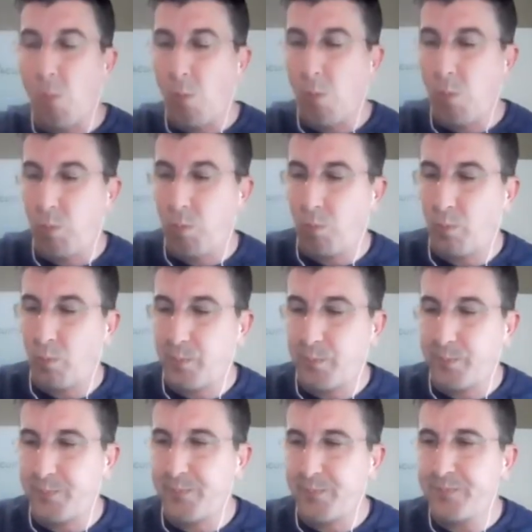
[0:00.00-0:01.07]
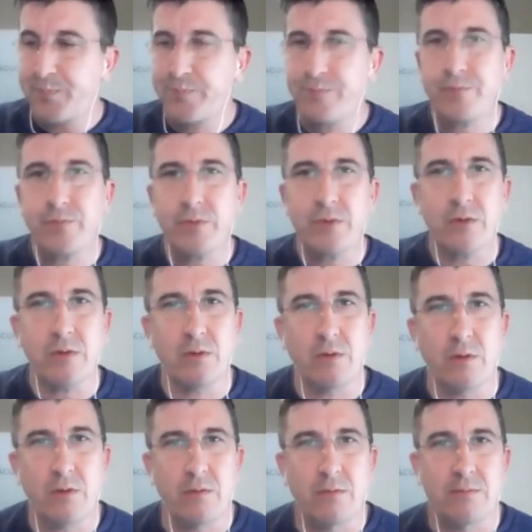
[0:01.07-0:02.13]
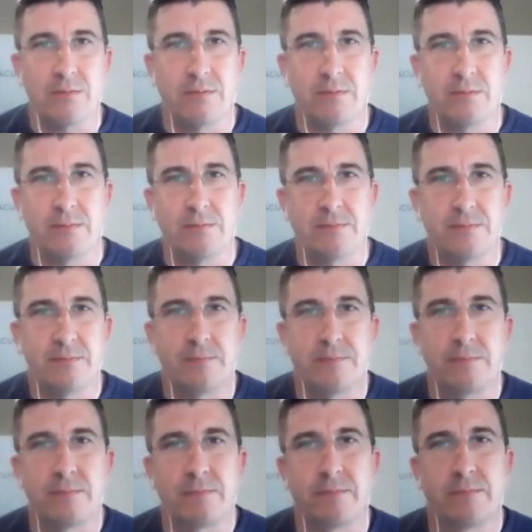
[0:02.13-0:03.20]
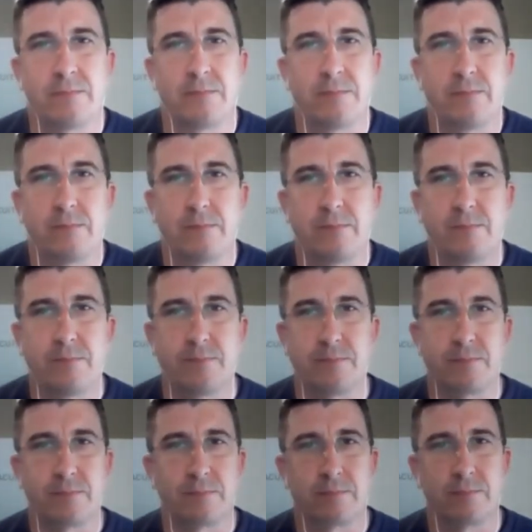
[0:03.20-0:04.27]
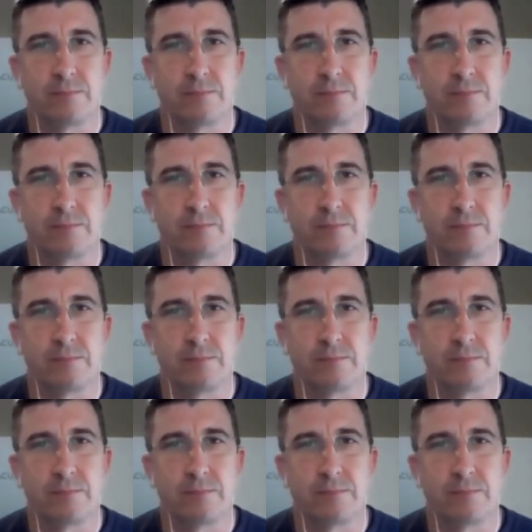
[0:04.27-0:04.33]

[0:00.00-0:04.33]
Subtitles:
This person isn't speaking.